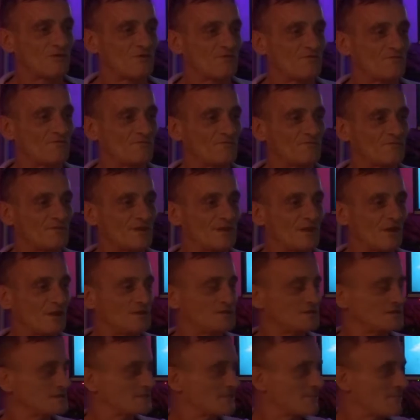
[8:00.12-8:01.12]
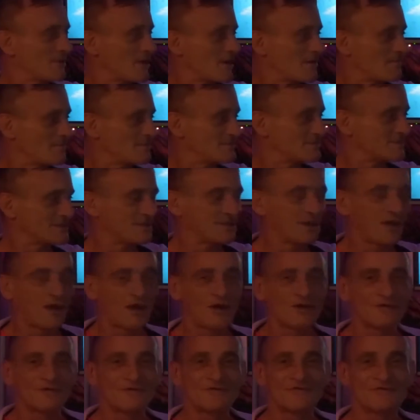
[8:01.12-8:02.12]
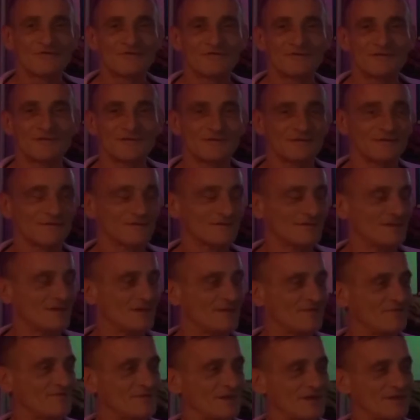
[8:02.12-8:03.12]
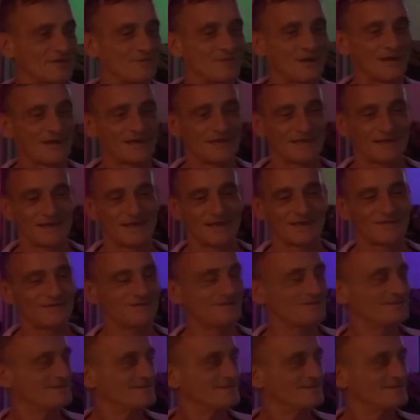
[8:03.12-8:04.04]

of realise there's a purpose in life in a funny way, you know.